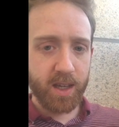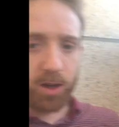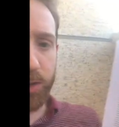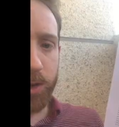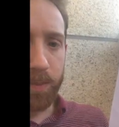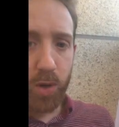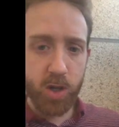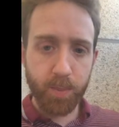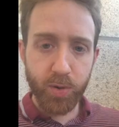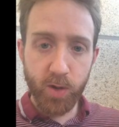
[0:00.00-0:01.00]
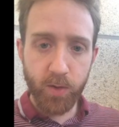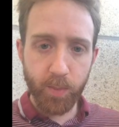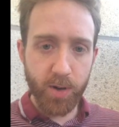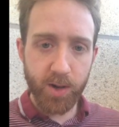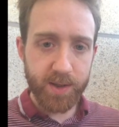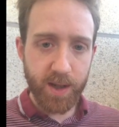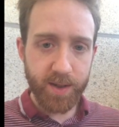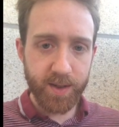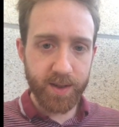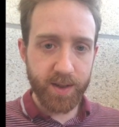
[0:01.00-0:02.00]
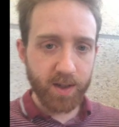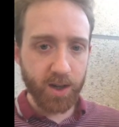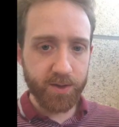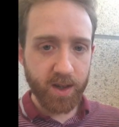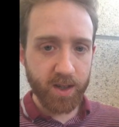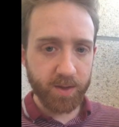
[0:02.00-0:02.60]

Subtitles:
go through book approval processes in this country,